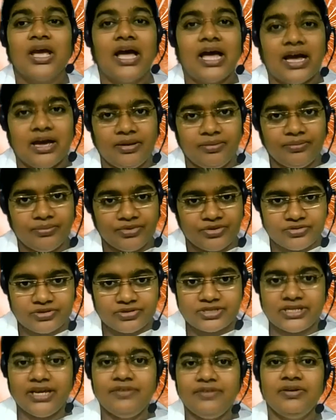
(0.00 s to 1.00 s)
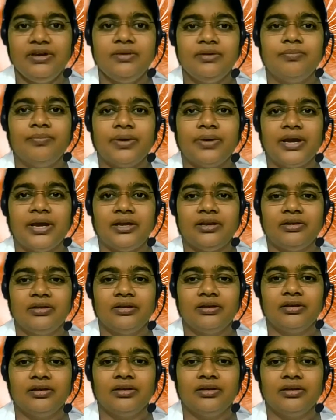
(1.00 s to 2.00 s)
I am receiving
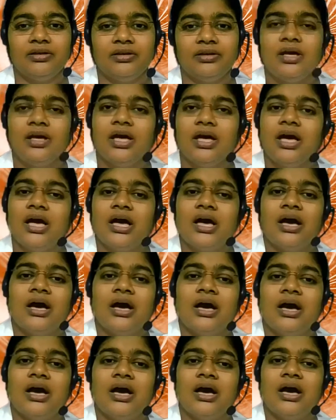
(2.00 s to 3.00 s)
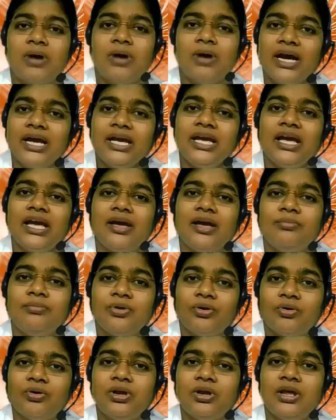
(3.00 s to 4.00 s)
pain. Why I am
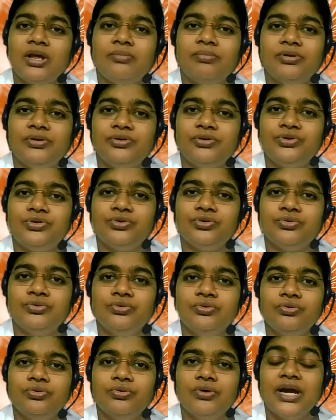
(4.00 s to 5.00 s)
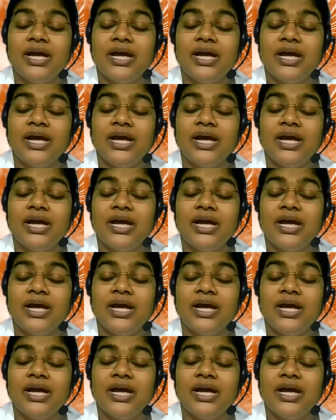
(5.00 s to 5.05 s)
not able to